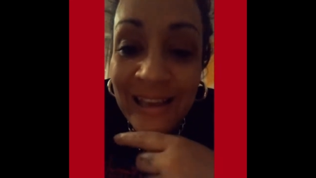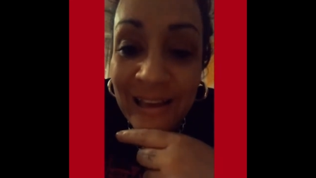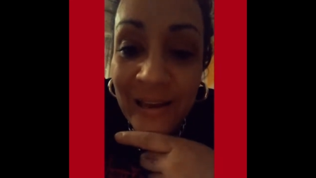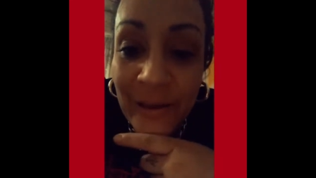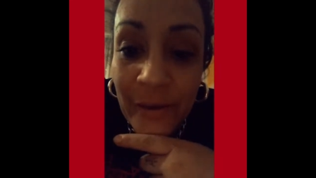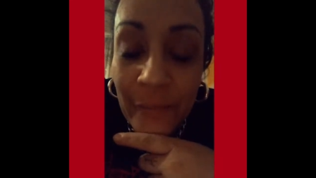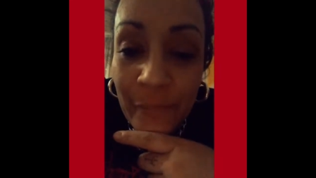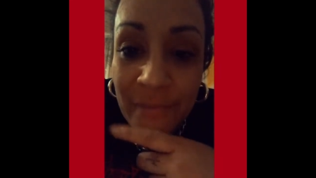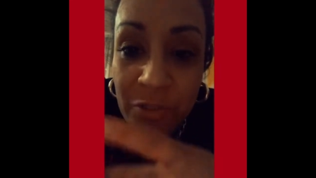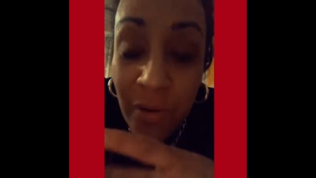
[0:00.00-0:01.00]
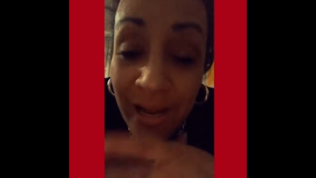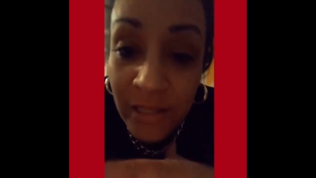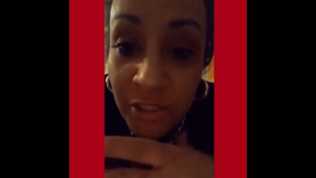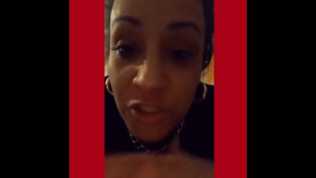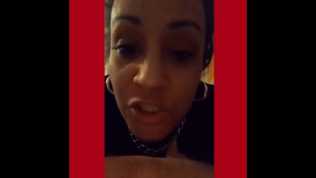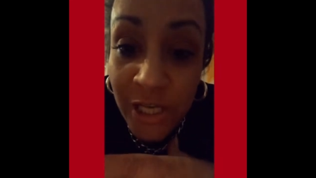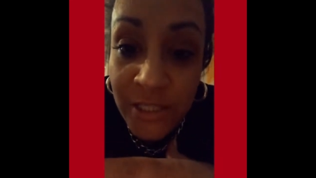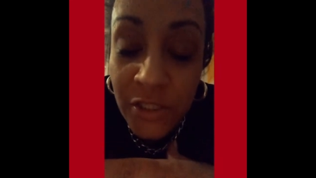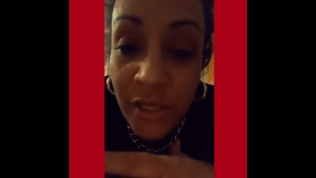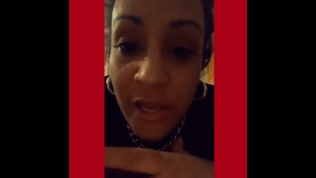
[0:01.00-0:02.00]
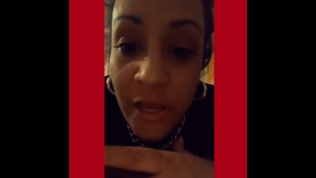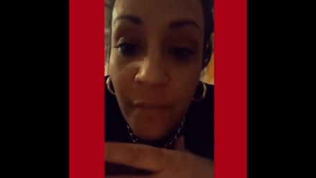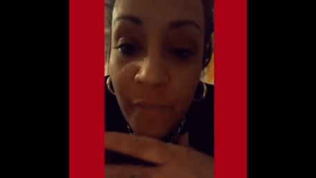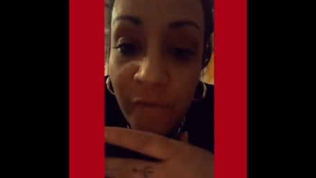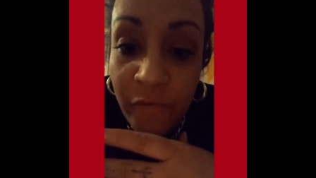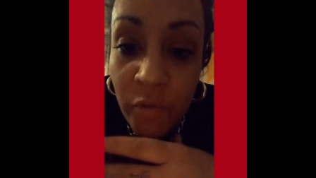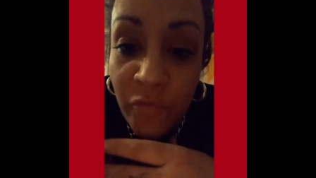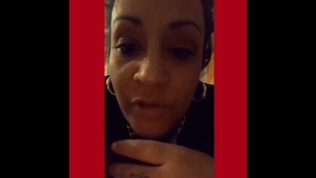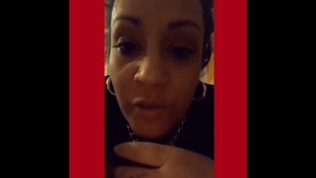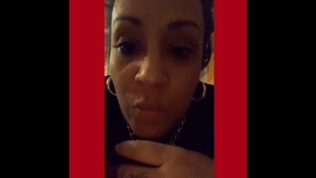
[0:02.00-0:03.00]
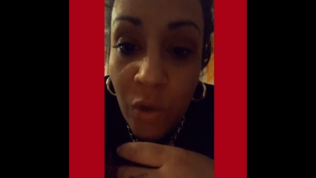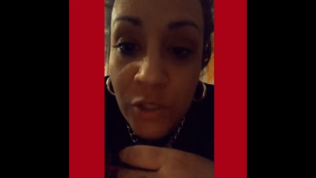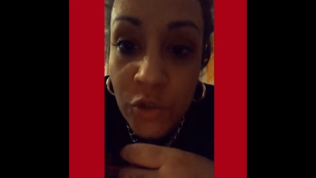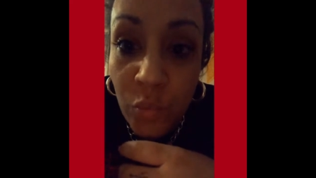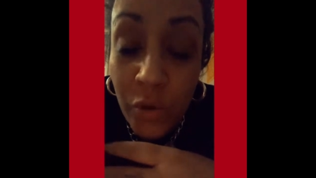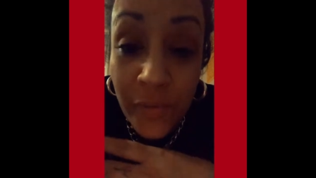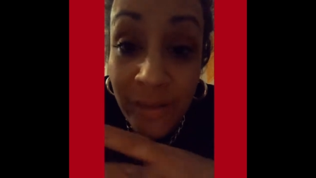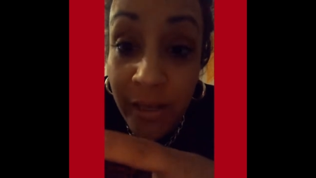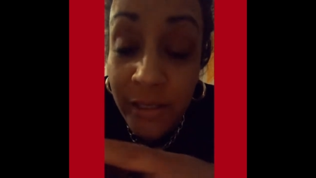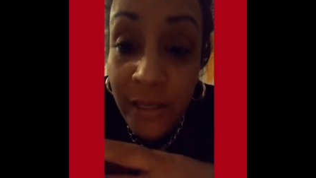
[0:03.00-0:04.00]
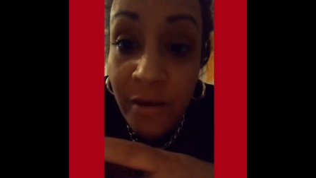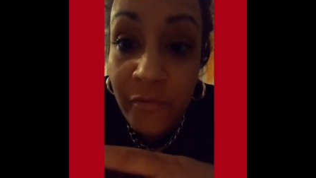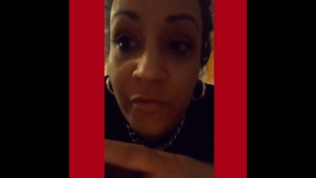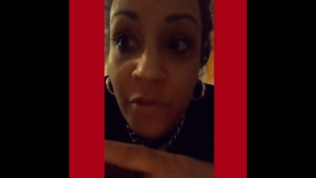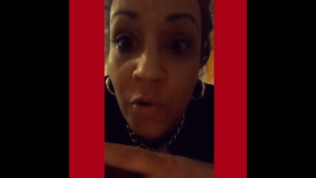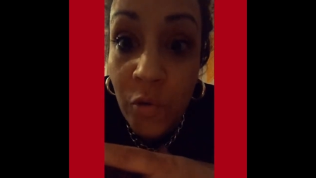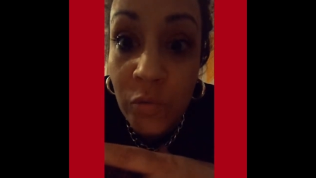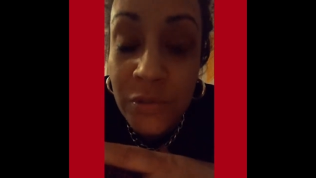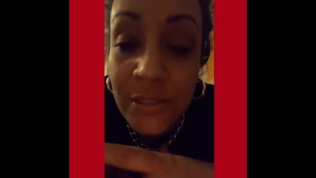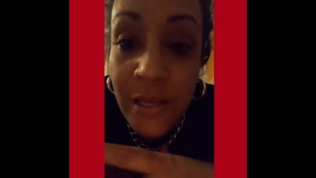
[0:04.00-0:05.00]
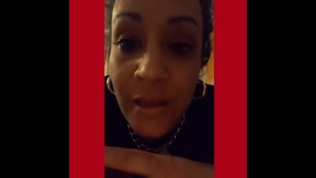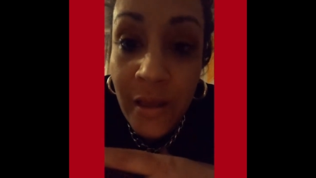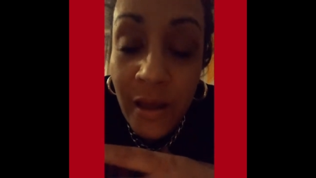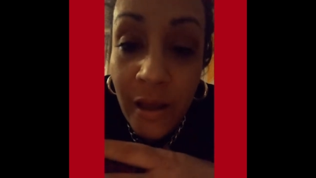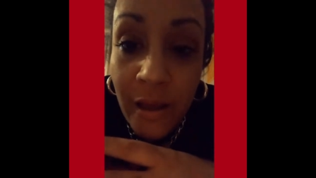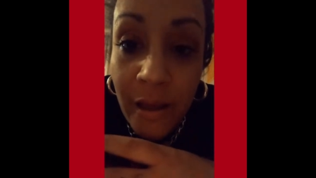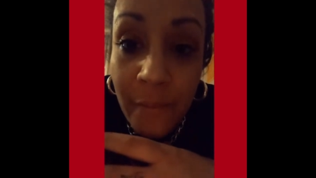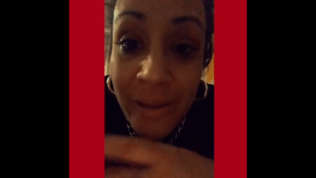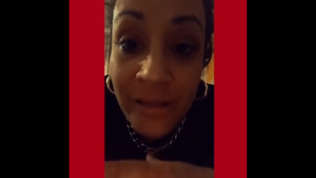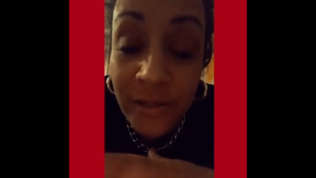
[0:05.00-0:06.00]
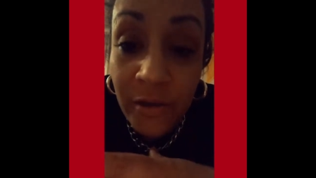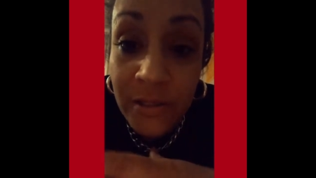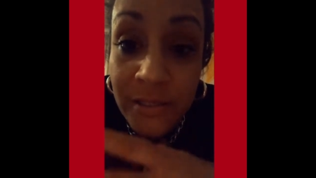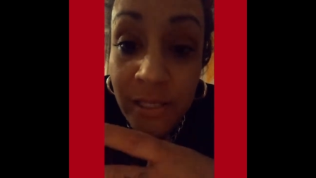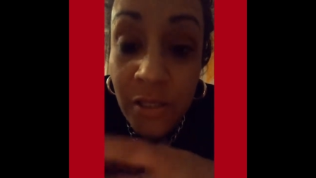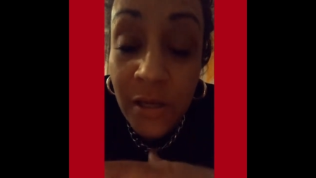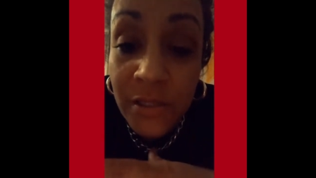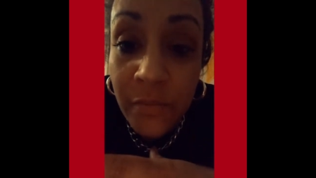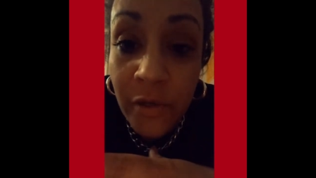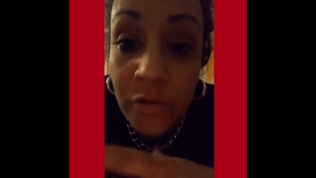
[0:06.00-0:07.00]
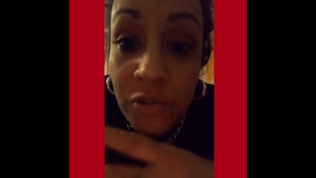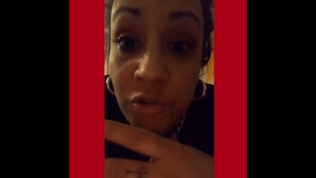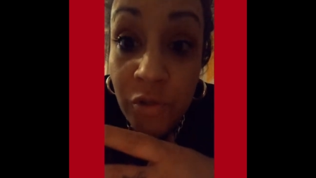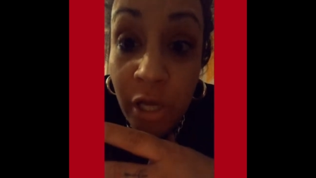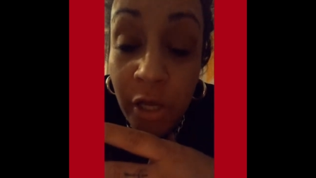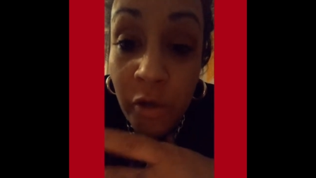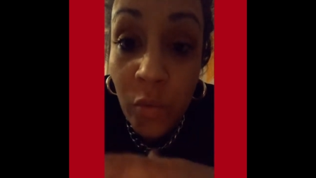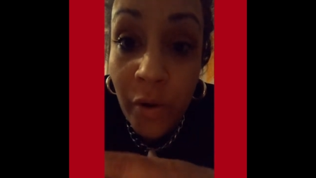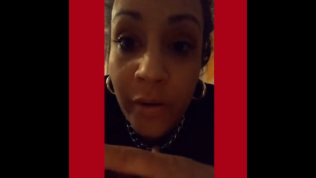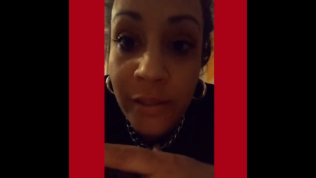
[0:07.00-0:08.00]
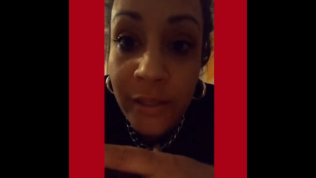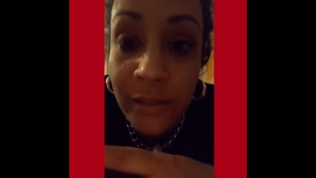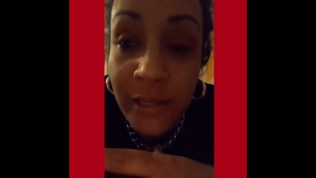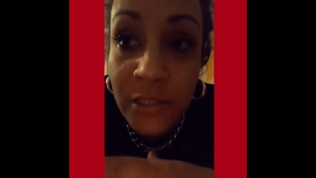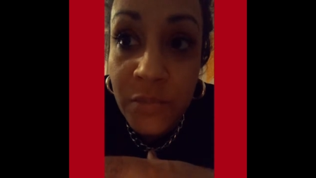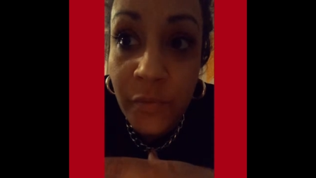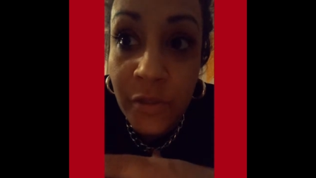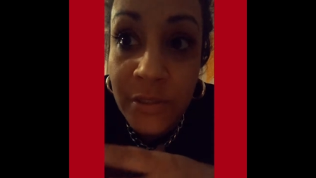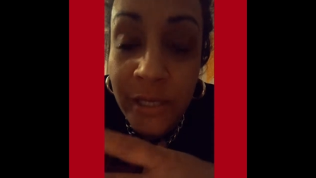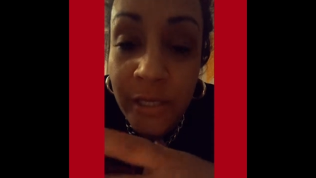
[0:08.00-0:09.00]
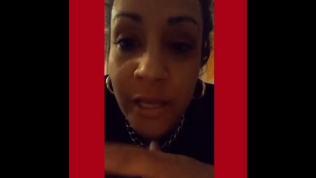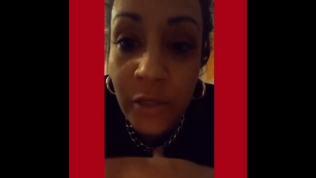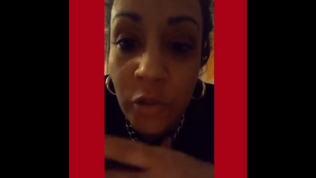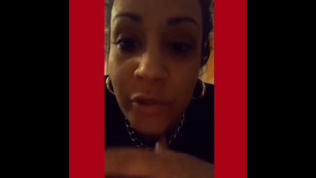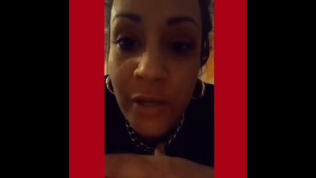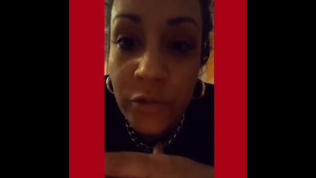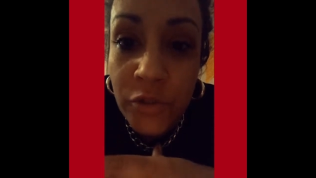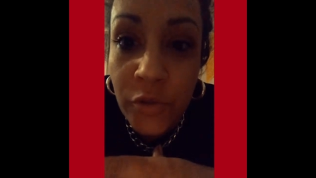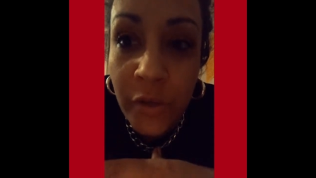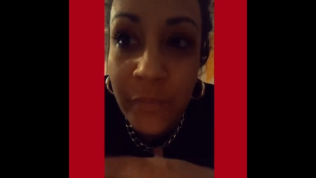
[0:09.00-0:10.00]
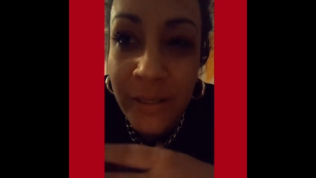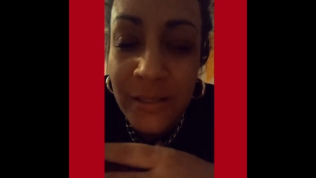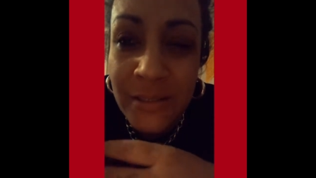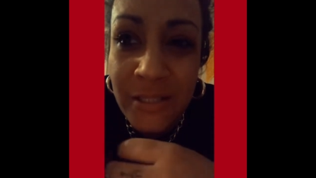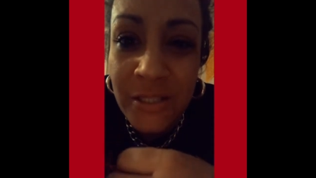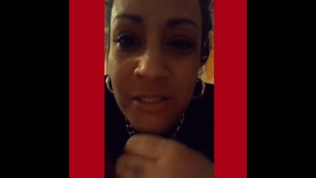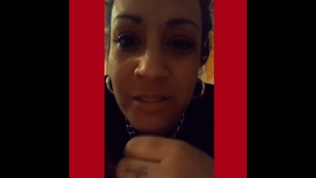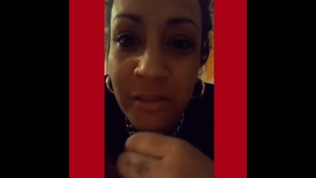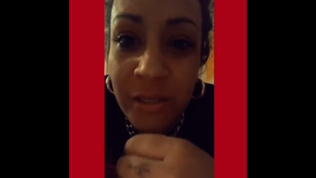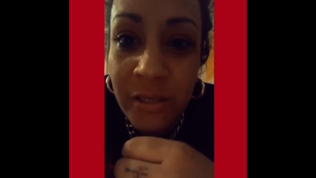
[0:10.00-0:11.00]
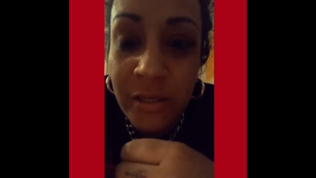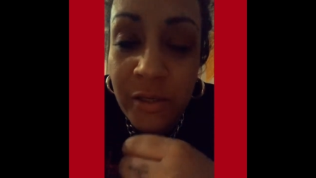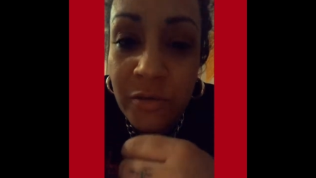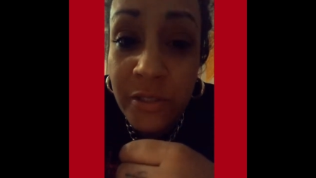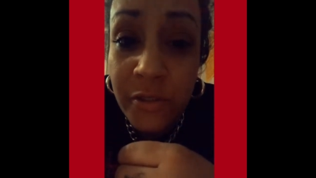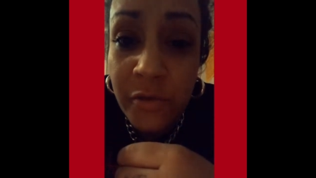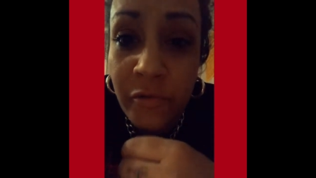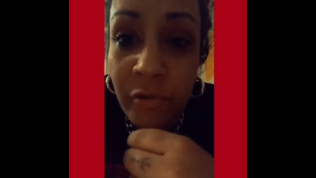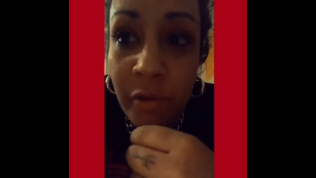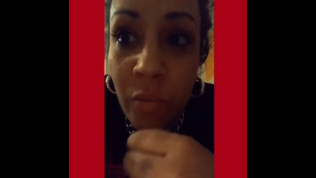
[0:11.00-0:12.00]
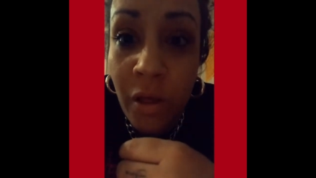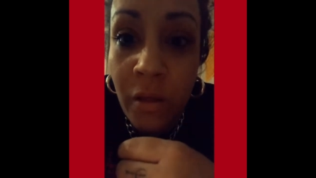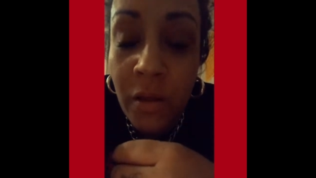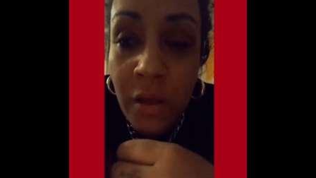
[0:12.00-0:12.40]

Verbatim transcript: Um, so I highly suggest um, if you really want to work with any of those um, pantheons that I talked about, uh, go out and get his books and, and learn how to do it because he just, he, he knows how to do it really well.